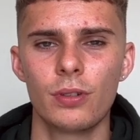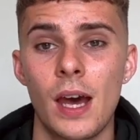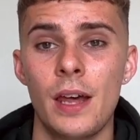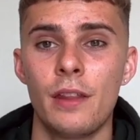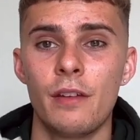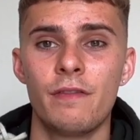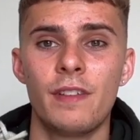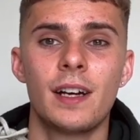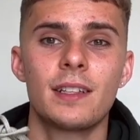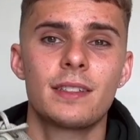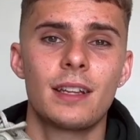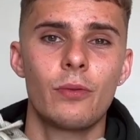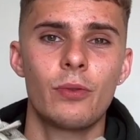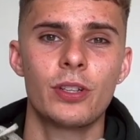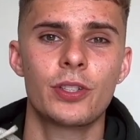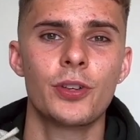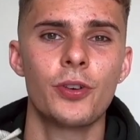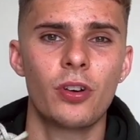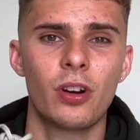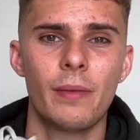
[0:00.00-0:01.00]
And the fact that we're
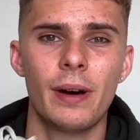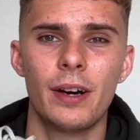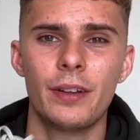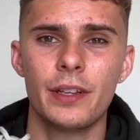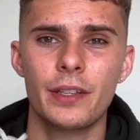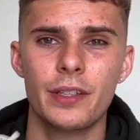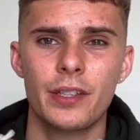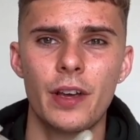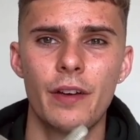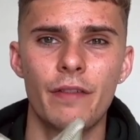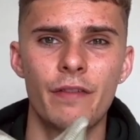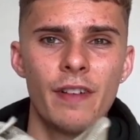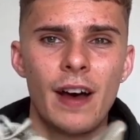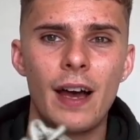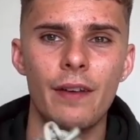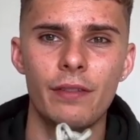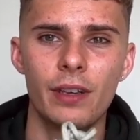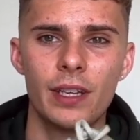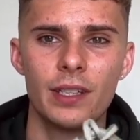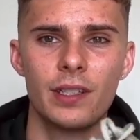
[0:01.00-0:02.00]
talking about this
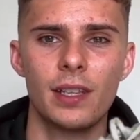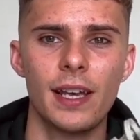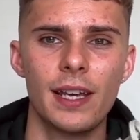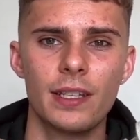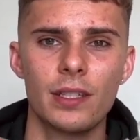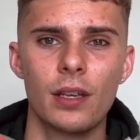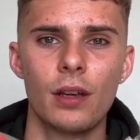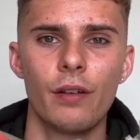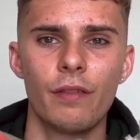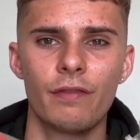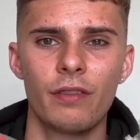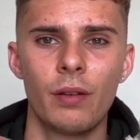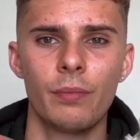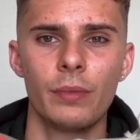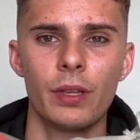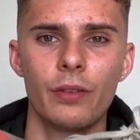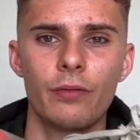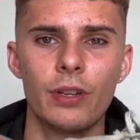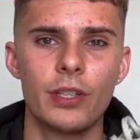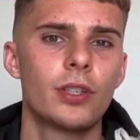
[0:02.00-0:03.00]
5 years later from
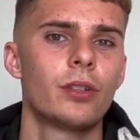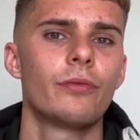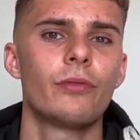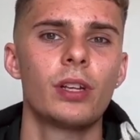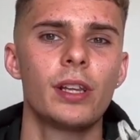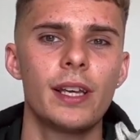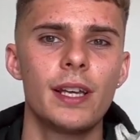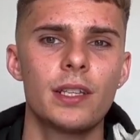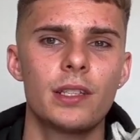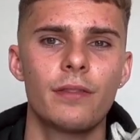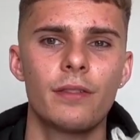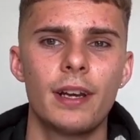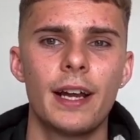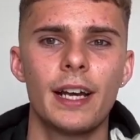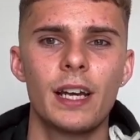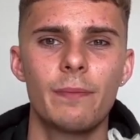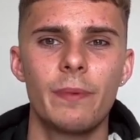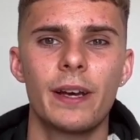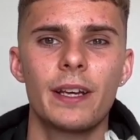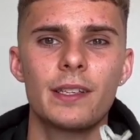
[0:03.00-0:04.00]
the original release of the
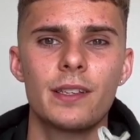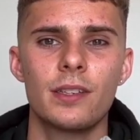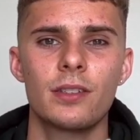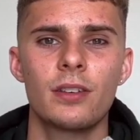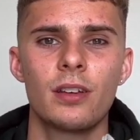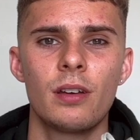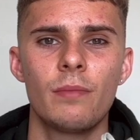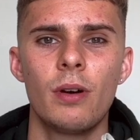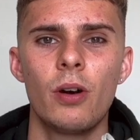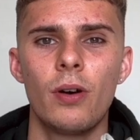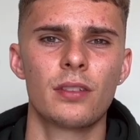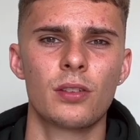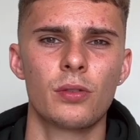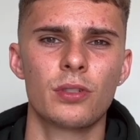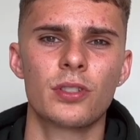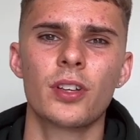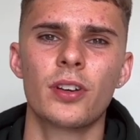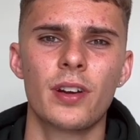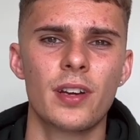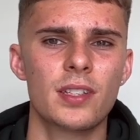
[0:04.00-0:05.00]
Nike Pegasus Turbo, to a
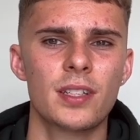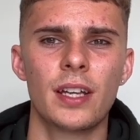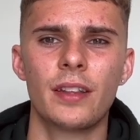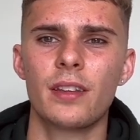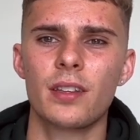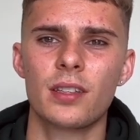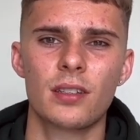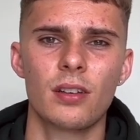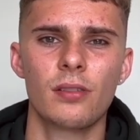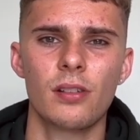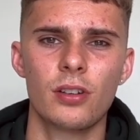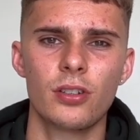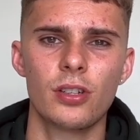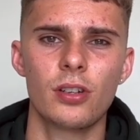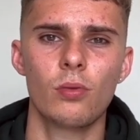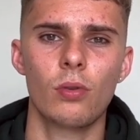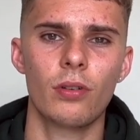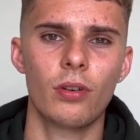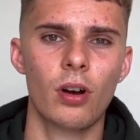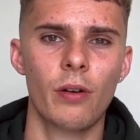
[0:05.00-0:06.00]
certain extent, there's still not a shoe
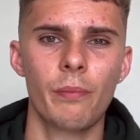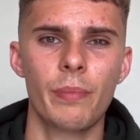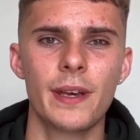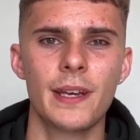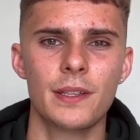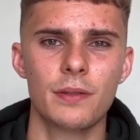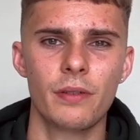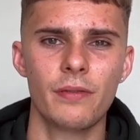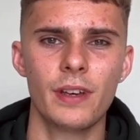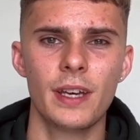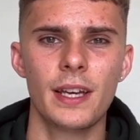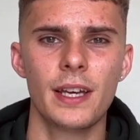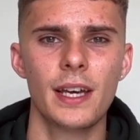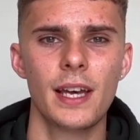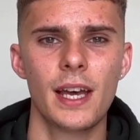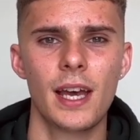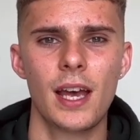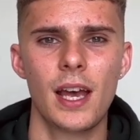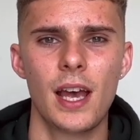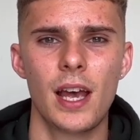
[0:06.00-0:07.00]
what competes with it,
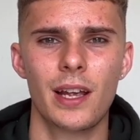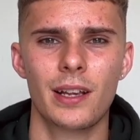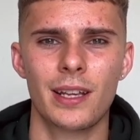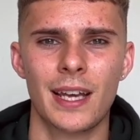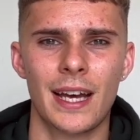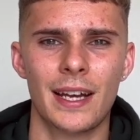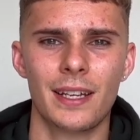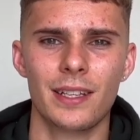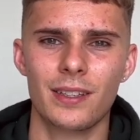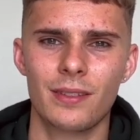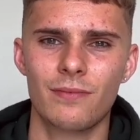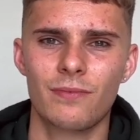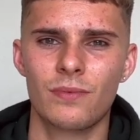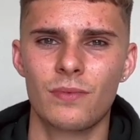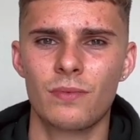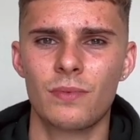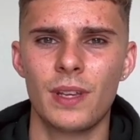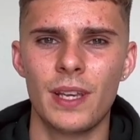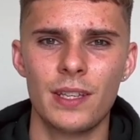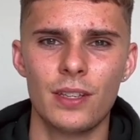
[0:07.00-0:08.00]
kind of
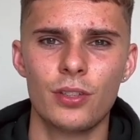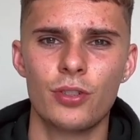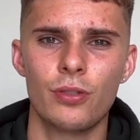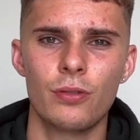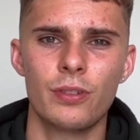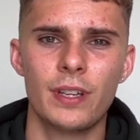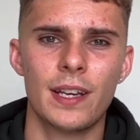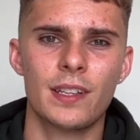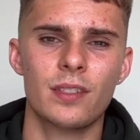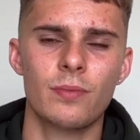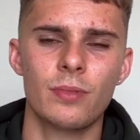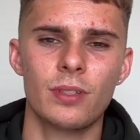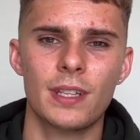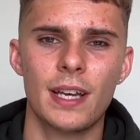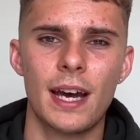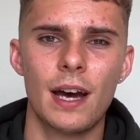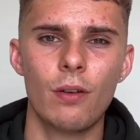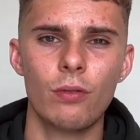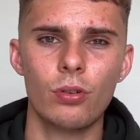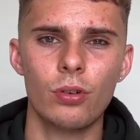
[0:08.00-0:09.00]
is a true testament to
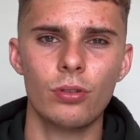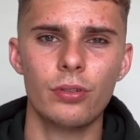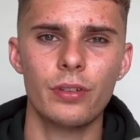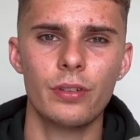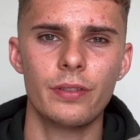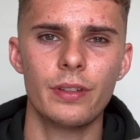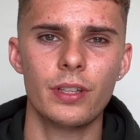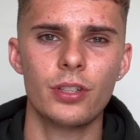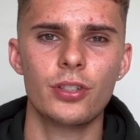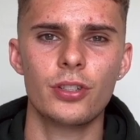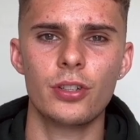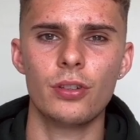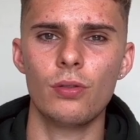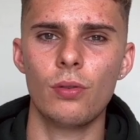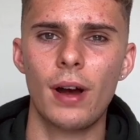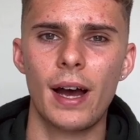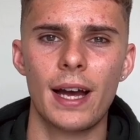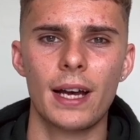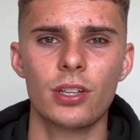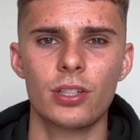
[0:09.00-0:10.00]
how good this shoe
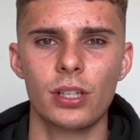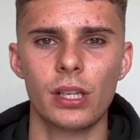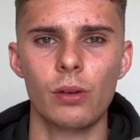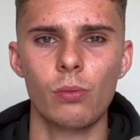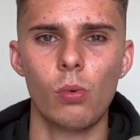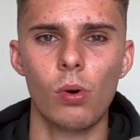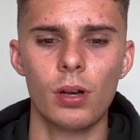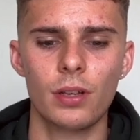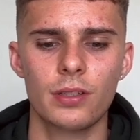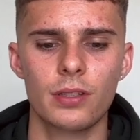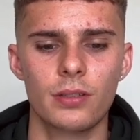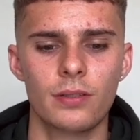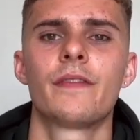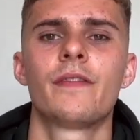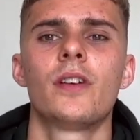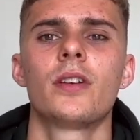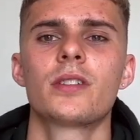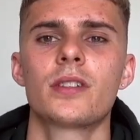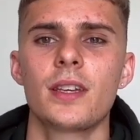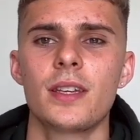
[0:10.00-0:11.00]
actually was.
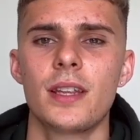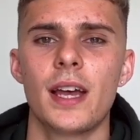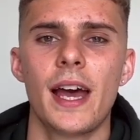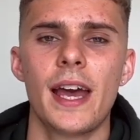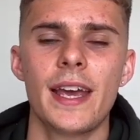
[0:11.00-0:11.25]
Firstly, the